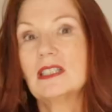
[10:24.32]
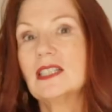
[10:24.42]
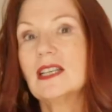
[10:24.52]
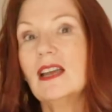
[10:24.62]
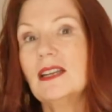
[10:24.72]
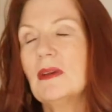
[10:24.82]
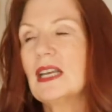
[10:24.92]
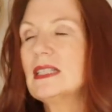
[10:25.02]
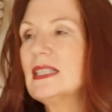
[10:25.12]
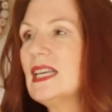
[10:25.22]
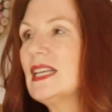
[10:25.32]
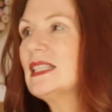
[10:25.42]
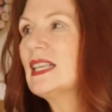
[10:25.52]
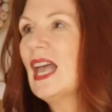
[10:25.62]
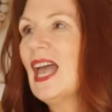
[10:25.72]
design
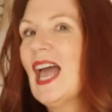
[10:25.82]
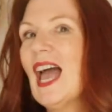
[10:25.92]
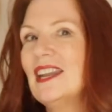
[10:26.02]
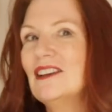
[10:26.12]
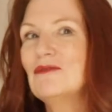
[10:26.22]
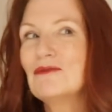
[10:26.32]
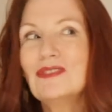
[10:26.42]
magazines. And I've